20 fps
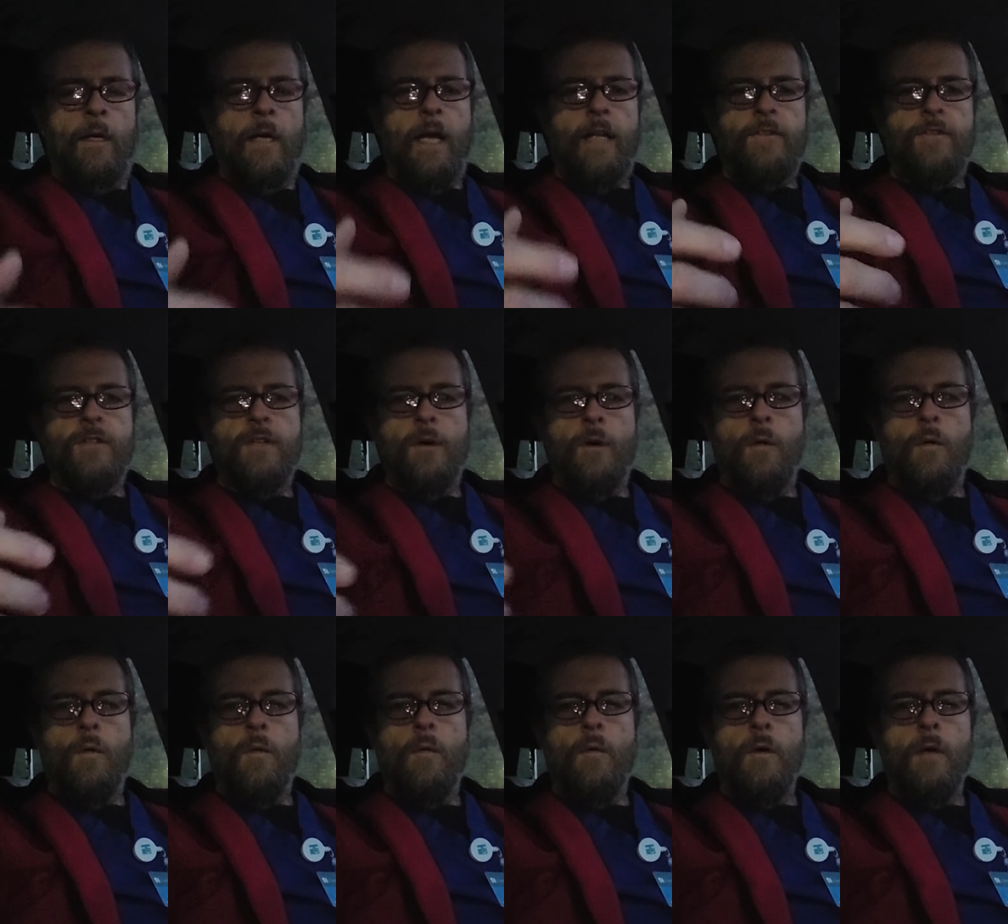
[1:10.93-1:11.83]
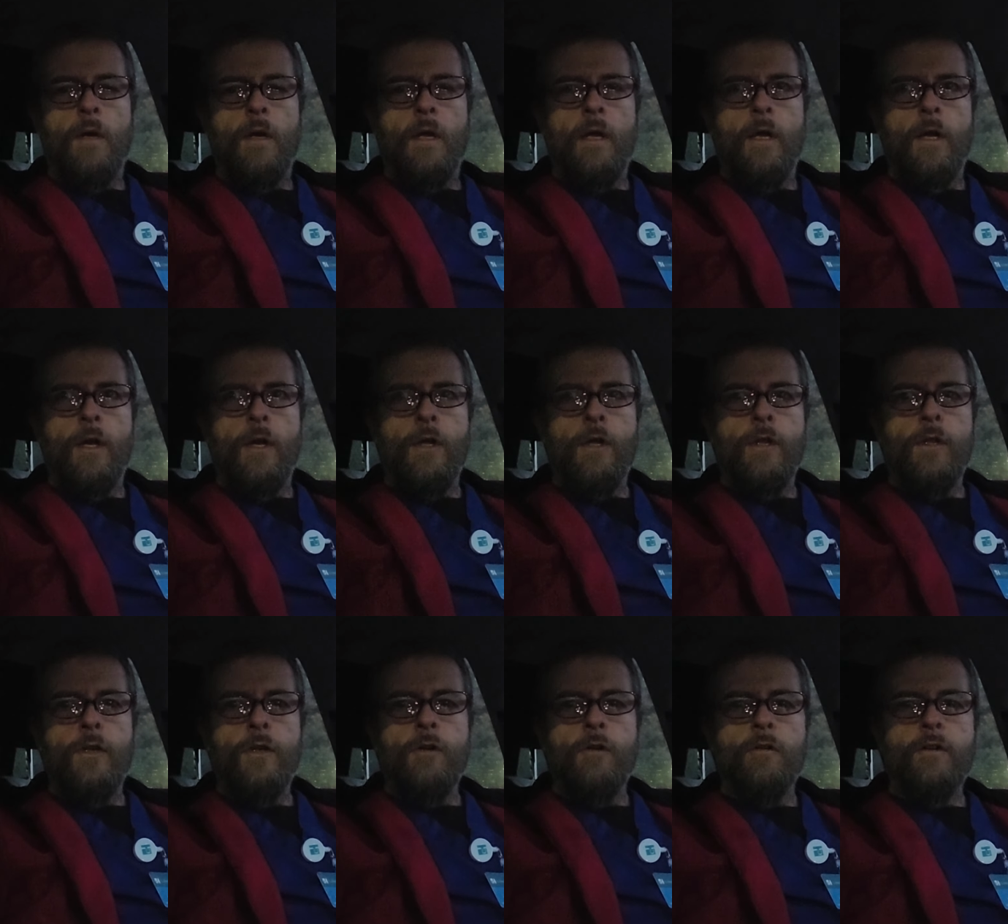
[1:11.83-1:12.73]
And so
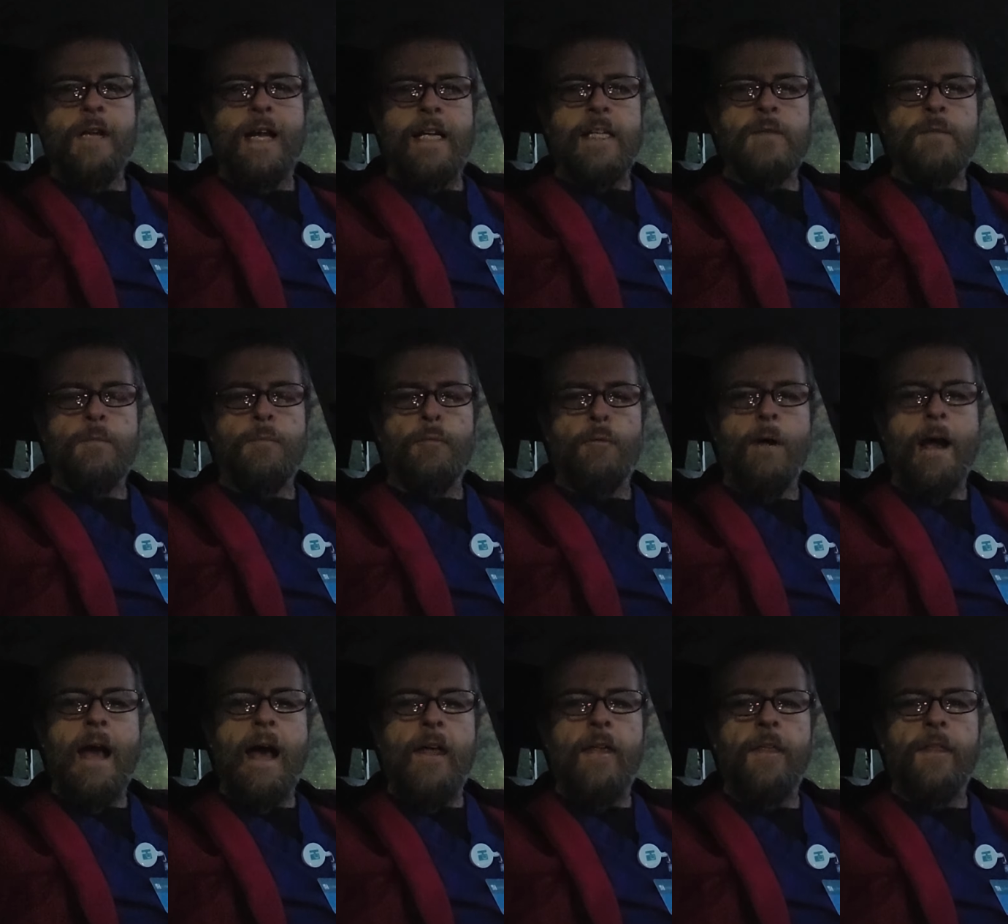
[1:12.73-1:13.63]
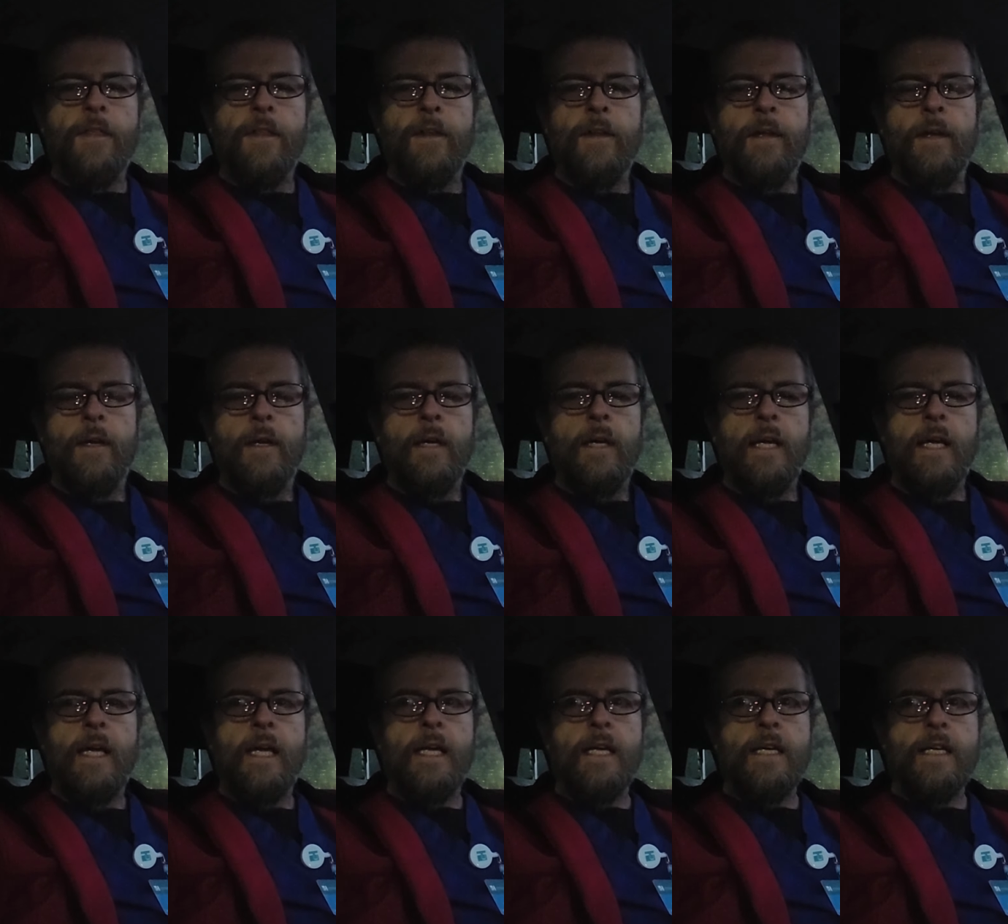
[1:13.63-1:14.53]
your next breath
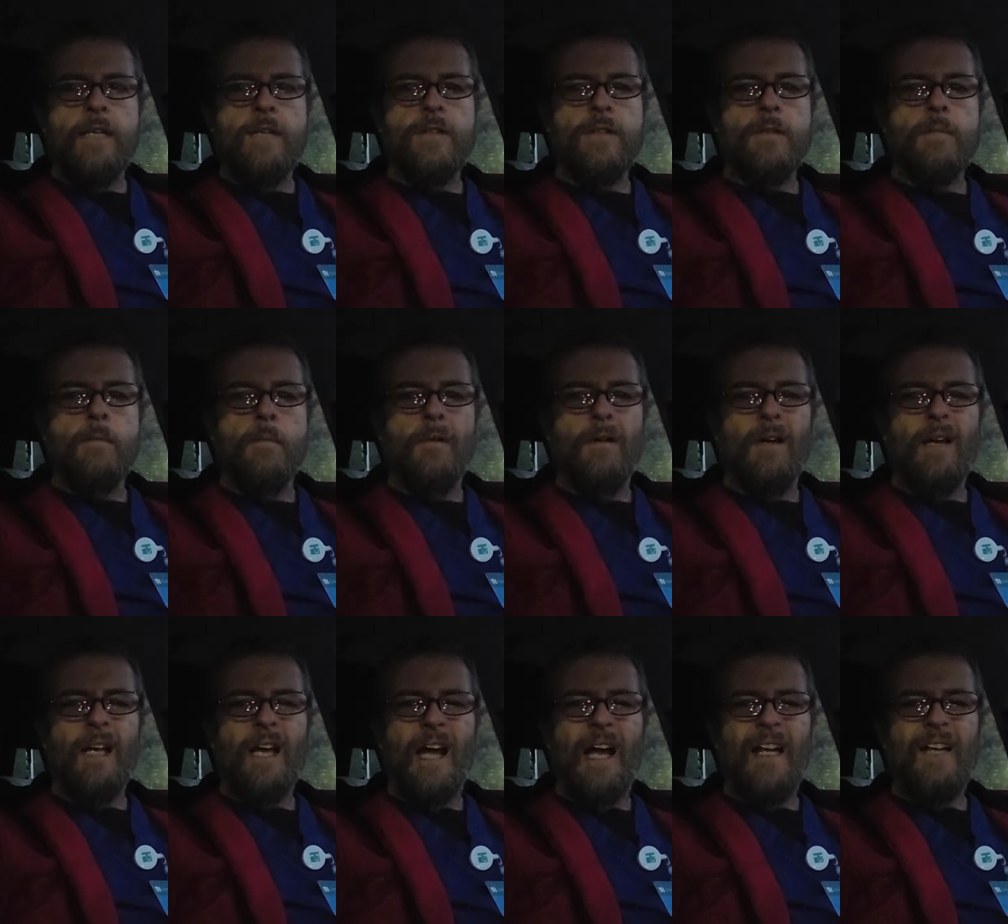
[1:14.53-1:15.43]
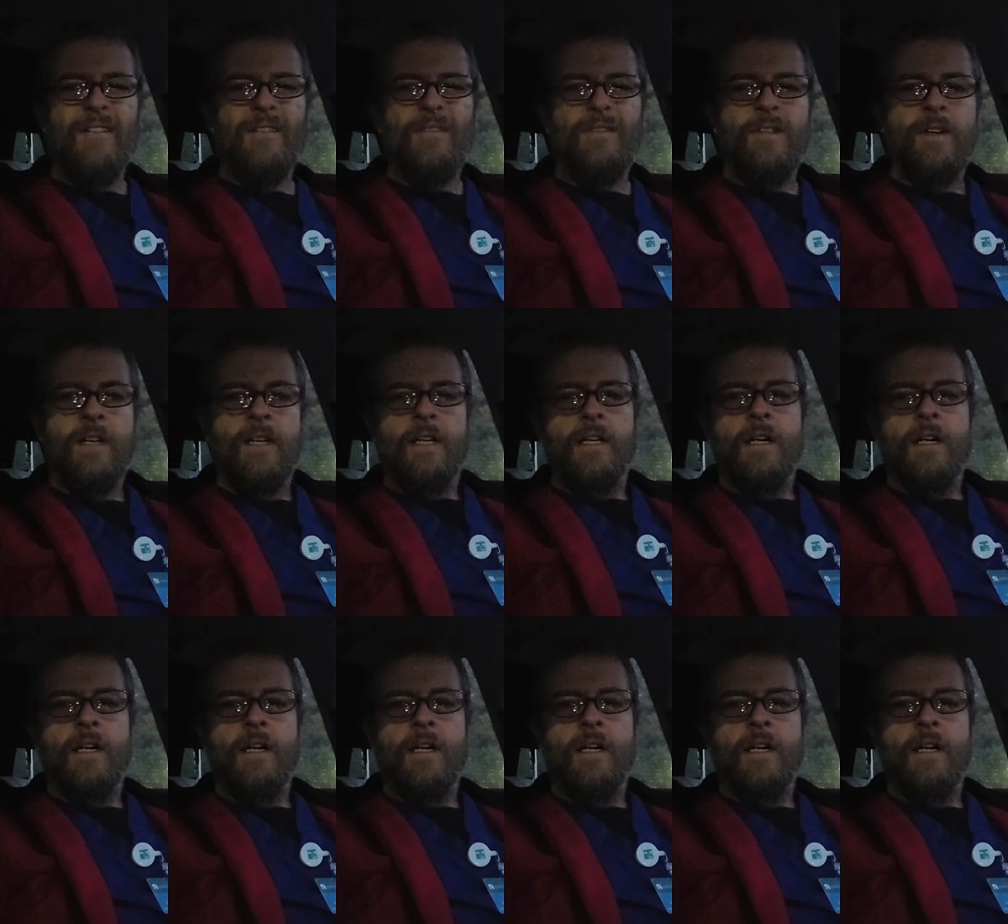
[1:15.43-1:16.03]
is kind of,